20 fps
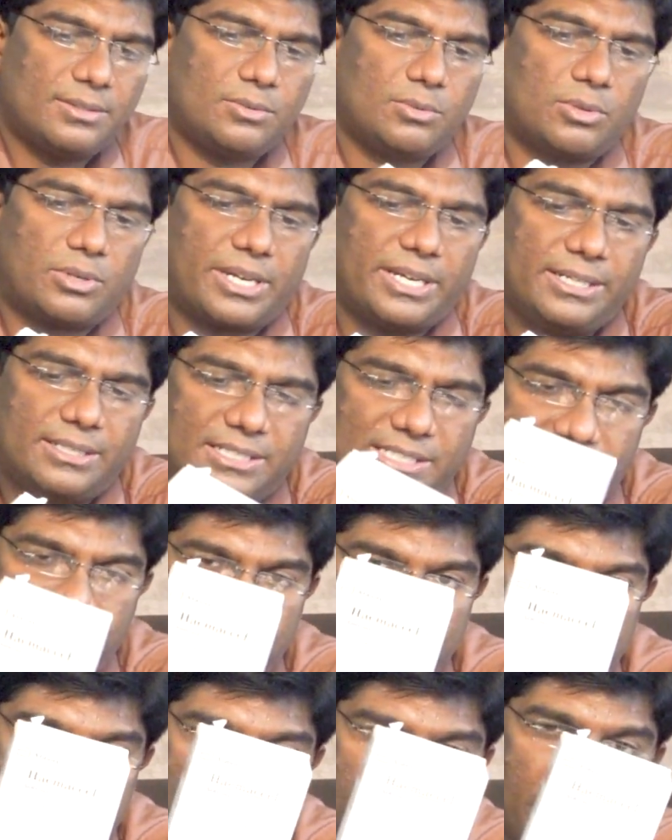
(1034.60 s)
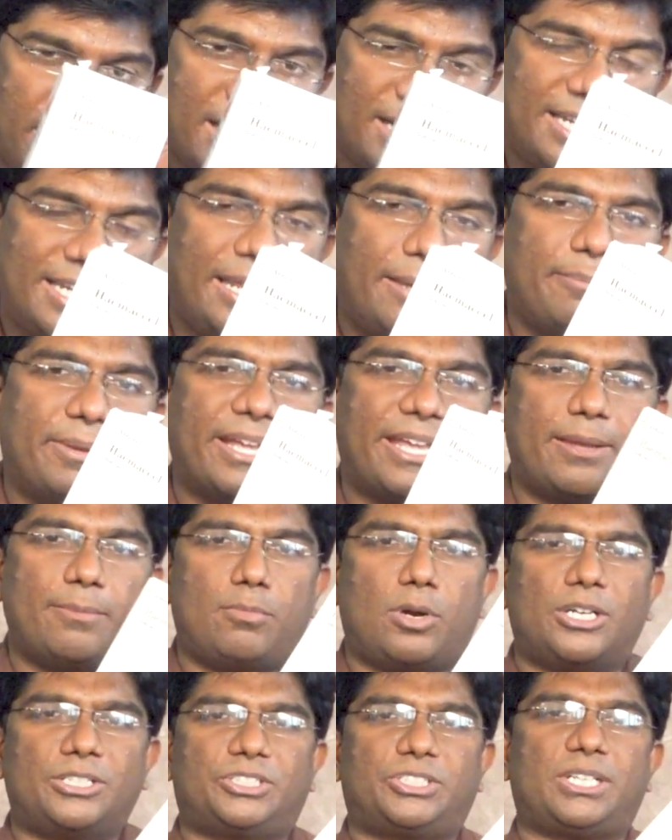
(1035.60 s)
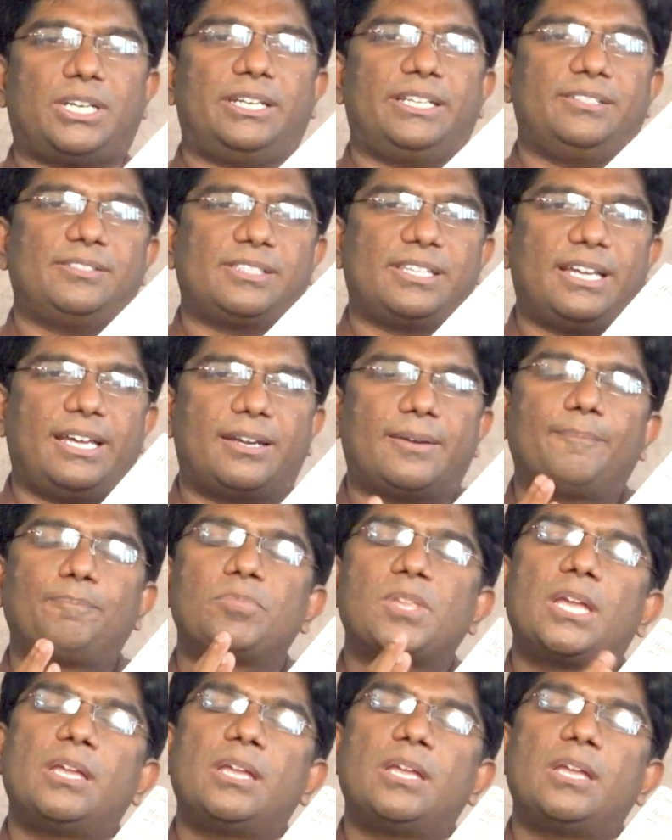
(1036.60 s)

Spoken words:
Okay, that's a brand name, Himachal is there.